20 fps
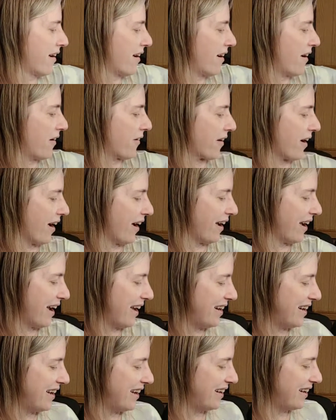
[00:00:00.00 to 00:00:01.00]
Okay.
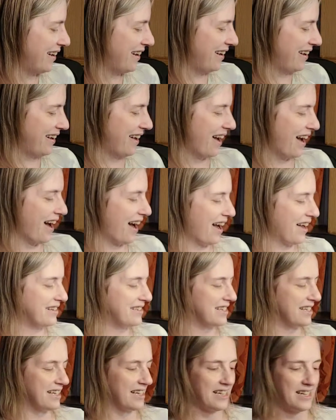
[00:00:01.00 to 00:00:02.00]
And then I
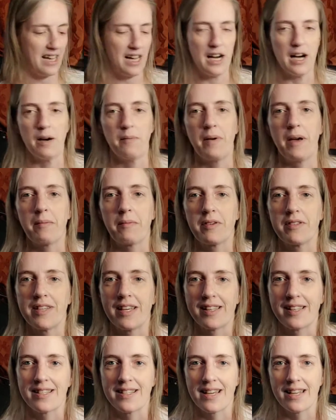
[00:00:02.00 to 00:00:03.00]
did, I'm going to
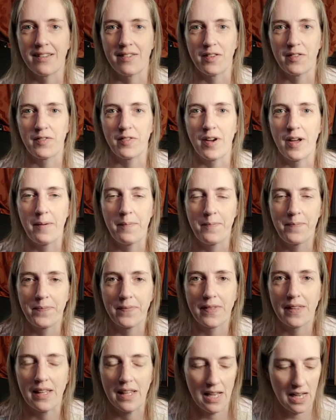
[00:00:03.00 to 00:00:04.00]
take this out of the frame.
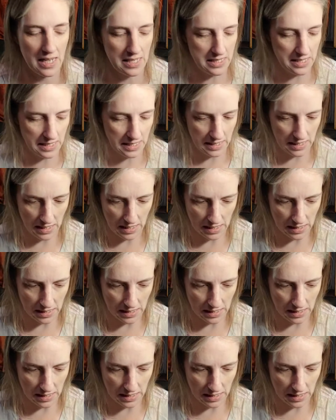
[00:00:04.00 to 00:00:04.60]
I did